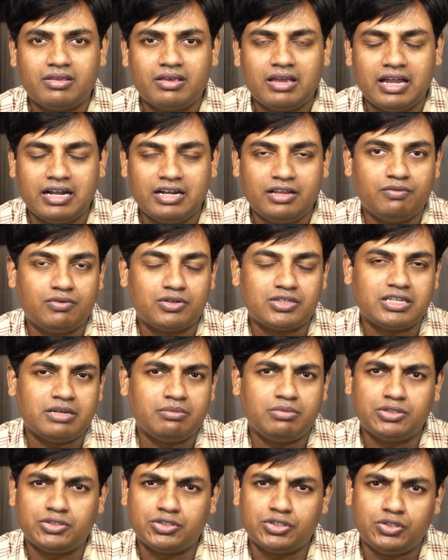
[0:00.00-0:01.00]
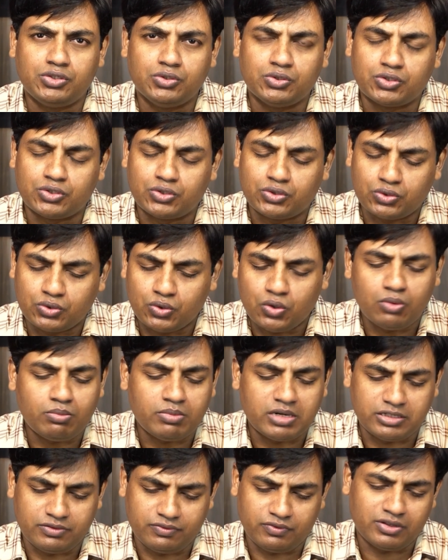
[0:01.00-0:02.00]
And he was able to do so
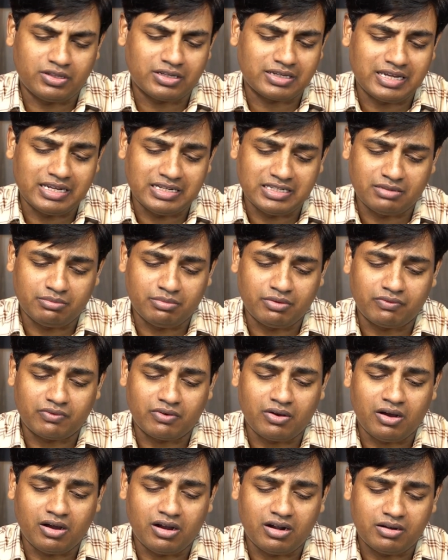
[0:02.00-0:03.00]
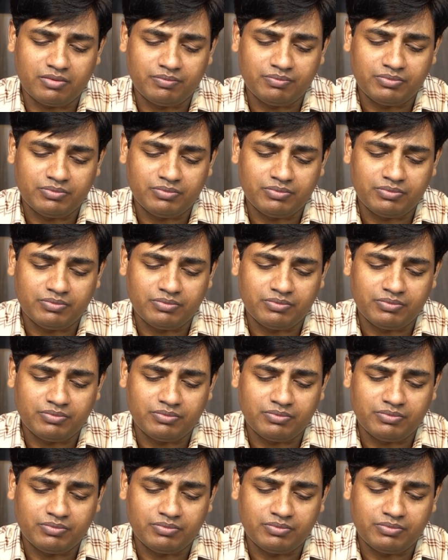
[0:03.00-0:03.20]
much for the kingdom of God.